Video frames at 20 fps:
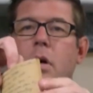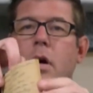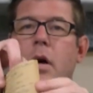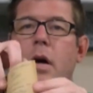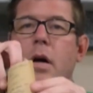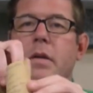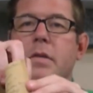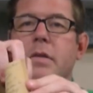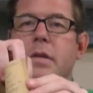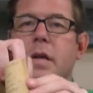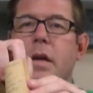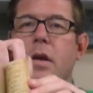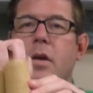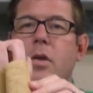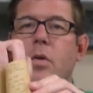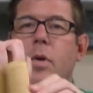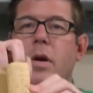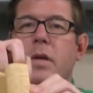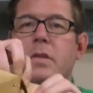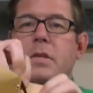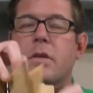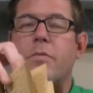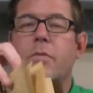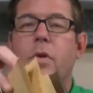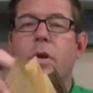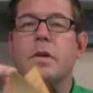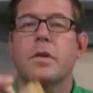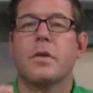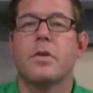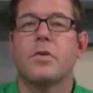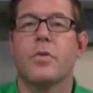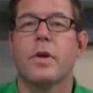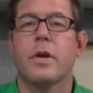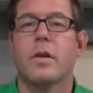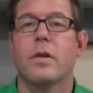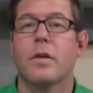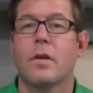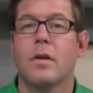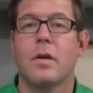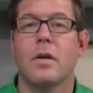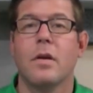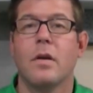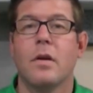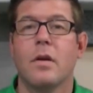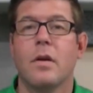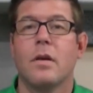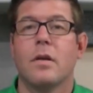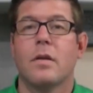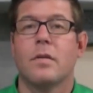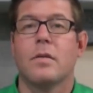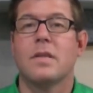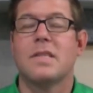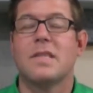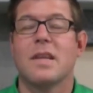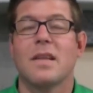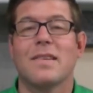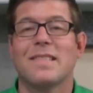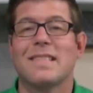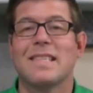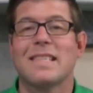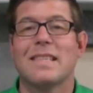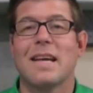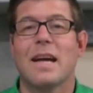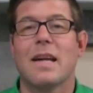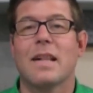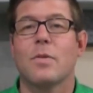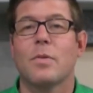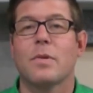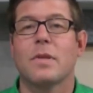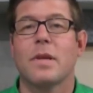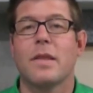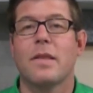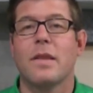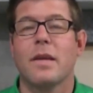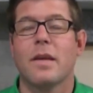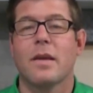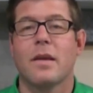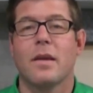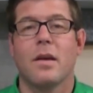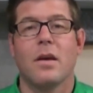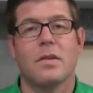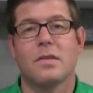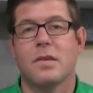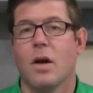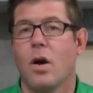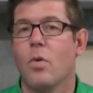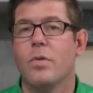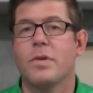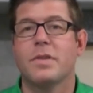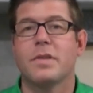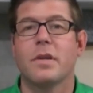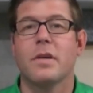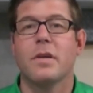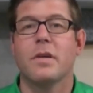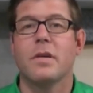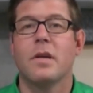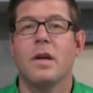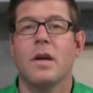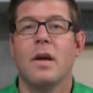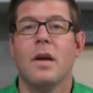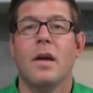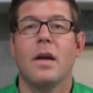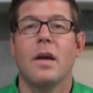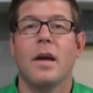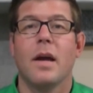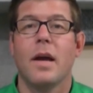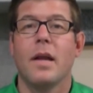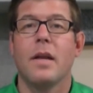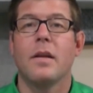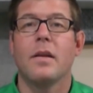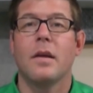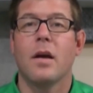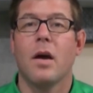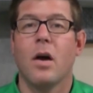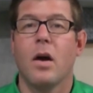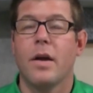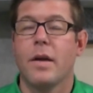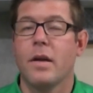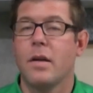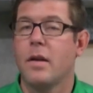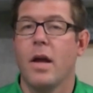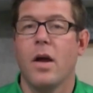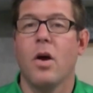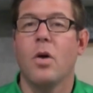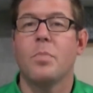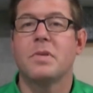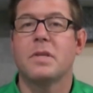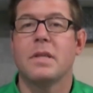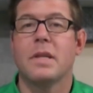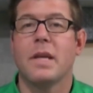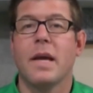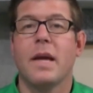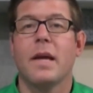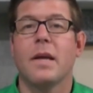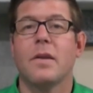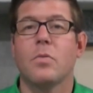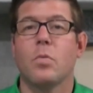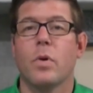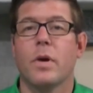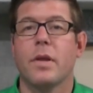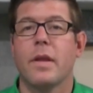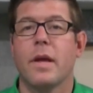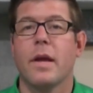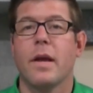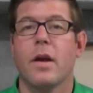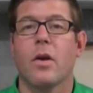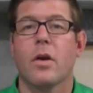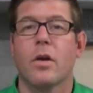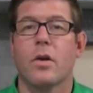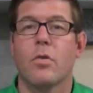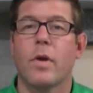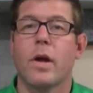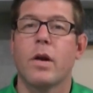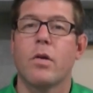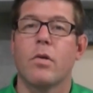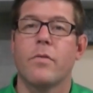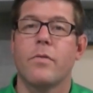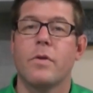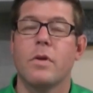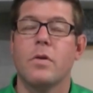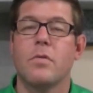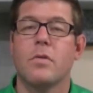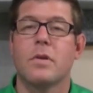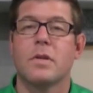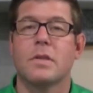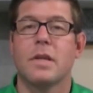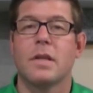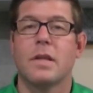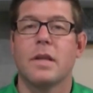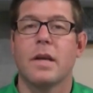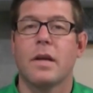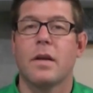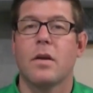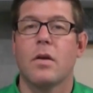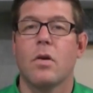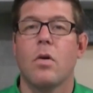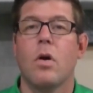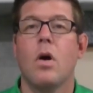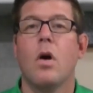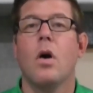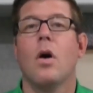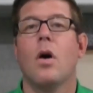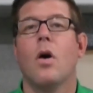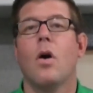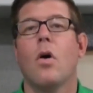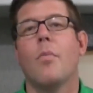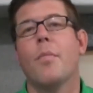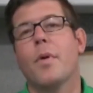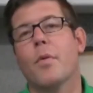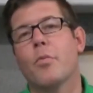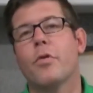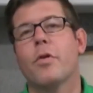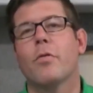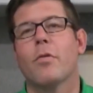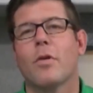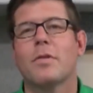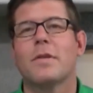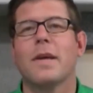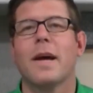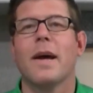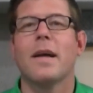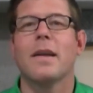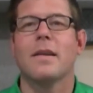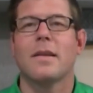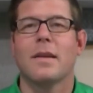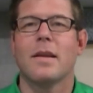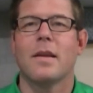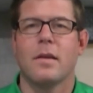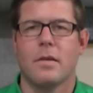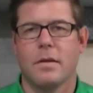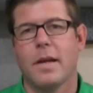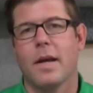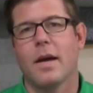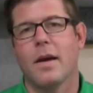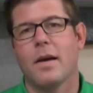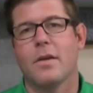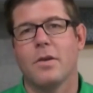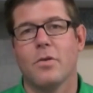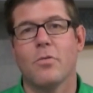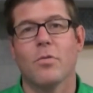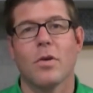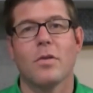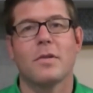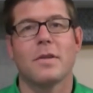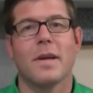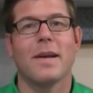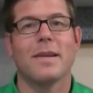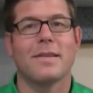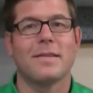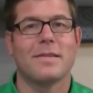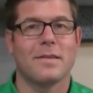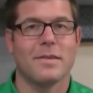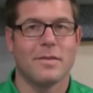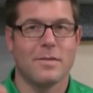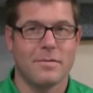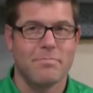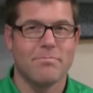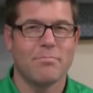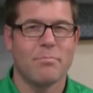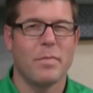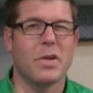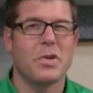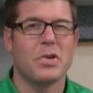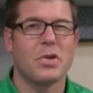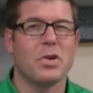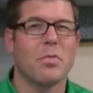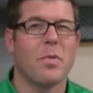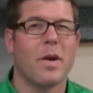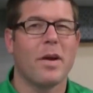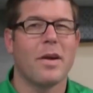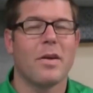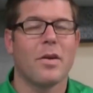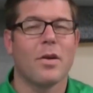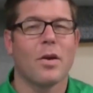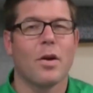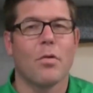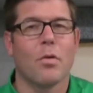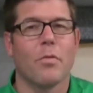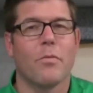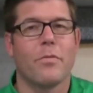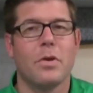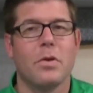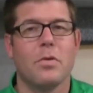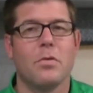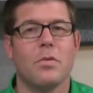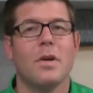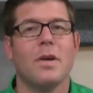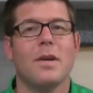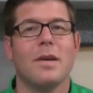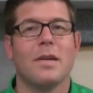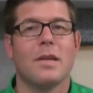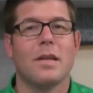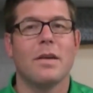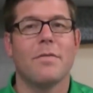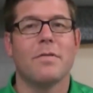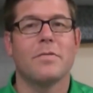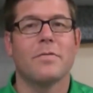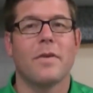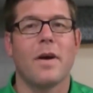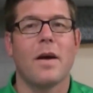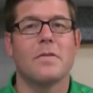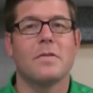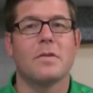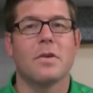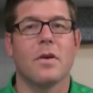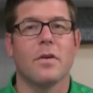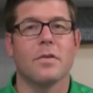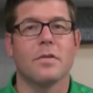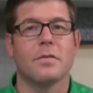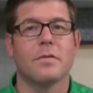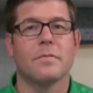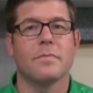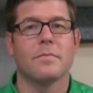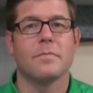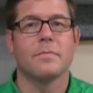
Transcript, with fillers: us and otherwise, that have rented the trailer to tell us exactly what they think. It's always good. And it helps in the end when they are going to write a review because then they can go, oh, remember we wrote that? Yeah, you wrote that, so make sure you write it on our review. Give us five stars.